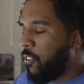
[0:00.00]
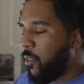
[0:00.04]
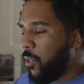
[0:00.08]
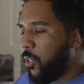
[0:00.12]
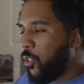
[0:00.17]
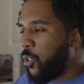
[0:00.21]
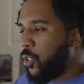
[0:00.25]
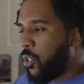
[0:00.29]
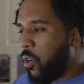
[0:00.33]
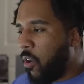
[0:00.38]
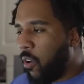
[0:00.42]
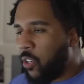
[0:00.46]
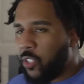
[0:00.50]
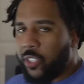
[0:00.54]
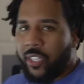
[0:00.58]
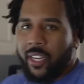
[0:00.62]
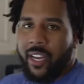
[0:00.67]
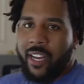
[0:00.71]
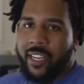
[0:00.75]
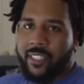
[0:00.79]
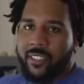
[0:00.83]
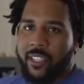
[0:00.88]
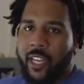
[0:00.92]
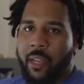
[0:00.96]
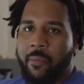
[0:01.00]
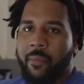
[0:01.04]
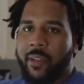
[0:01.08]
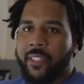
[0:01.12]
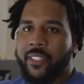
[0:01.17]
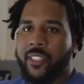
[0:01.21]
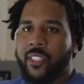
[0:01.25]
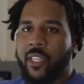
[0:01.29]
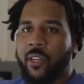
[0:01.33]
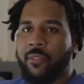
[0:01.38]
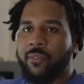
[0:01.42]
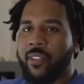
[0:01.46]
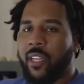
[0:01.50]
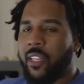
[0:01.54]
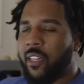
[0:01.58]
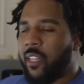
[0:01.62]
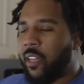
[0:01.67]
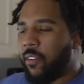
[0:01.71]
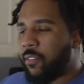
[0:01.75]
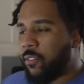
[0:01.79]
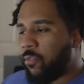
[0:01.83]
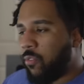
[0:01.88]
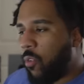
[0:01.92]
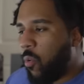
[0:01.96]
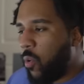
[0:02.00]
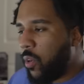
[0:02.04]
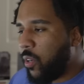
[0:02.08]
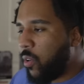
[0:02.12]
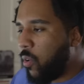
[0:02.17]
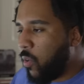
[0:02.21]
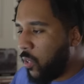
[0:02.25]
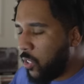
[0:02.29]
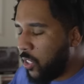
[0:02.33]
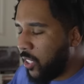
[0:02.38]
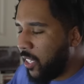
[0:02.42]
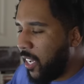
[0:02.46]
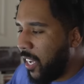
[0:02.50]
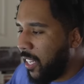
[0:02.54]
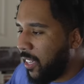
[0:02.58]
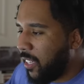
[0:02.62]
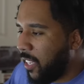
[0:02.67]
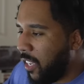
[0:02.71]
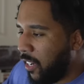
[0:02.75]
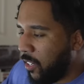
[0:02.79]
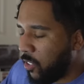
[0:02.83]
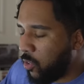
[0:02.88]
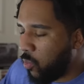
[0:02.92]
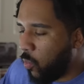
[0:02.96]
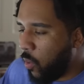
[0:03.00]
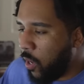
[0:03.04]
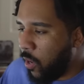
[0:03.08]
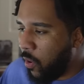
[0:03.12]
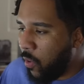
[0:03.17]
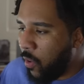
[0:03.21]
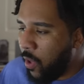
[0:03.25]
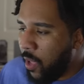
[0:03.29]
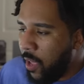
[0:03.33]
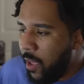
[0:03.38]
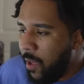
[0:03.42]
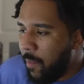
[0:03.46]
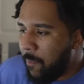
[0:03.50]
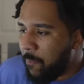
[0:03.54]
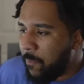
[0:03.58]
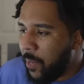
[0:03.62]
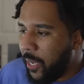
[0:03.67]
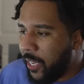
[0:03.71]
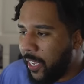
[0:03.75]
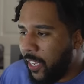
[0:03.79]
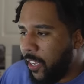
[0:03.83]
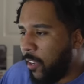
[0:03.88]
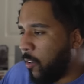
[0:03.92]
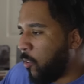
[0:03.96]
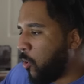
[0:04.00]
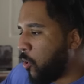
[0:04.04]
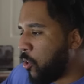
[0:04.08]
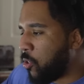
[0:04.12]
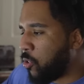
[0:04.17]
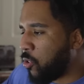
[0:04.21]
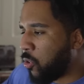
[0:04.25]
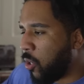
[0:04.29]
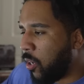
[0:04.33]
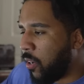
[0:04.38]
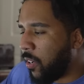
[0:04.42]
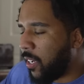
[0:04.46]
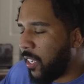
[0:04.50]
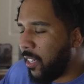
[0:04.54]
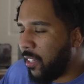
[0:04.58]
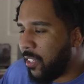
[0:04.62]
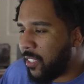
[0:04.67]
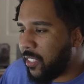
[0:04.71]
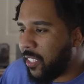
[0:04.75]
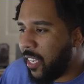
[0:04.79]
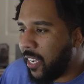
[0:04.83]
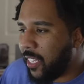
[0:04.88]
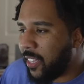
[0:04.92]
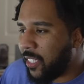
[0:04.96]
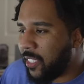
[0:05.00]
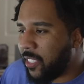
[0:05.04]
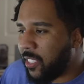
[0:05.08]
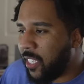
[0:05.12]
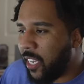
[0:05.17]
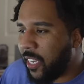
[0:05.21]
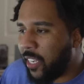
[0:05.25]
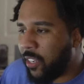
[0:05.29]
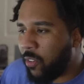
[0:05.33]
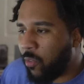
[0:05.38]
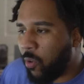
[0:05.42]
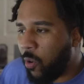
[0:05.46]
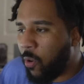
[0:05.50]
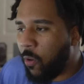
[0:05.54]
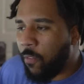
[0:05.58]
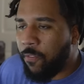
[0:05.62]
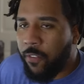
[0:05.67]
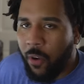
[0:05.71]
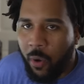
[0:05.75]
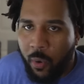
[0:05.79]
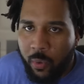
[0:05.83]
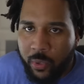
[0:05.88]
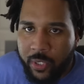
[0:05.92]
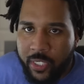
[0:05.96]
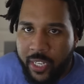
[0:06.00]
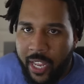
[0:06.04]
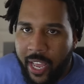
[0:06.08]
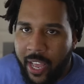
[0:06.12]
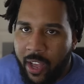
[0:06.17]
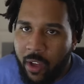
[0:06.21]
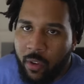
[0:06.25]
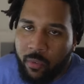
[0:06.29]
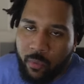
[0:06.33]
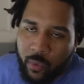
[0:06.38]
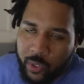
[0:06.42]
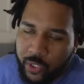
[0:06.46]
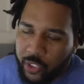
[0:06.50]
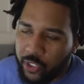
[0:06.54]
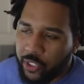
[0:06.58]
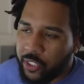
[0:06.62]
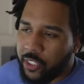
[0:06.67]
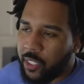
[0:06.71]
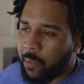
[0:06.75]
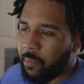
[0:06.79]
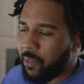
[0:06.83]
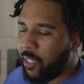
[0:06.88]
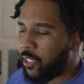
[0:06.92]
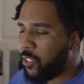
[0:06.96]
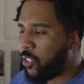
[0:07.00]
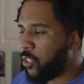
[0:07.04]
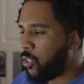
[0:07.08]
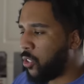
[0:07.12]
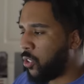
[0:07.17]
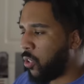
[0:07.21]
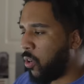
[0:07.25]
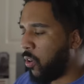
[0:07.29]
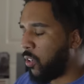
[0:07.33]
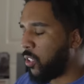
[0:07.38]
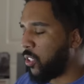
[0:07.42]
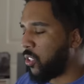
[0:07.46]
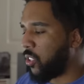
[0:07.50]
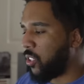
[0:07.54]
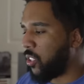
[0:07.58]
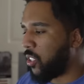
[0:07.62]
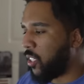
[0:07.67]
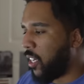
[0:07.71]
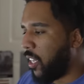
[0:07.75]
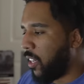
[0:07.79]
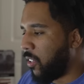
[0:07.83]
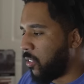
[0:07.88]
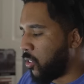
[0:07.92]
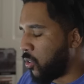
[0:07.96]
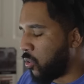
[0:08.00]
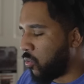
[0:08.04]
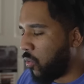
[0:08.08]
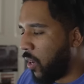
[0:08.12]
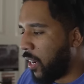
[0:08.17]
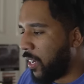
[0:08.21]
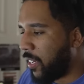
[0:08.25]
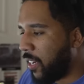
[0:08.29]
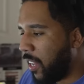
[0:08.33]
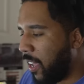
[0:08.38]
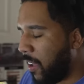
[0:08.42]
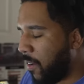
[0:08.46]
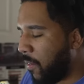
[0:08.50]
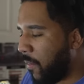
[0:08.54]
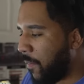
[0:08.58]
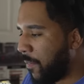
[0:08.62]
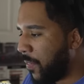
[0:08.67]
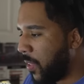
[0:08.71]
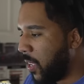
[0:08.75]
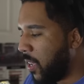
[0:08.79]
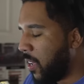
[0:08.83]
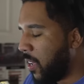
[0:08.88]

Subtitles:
For you Charger guys like myself that loves four doors, you got that as well. Big, huge trunk. It looks like the second row folds down, which is similar to Chargers and Challengers right now.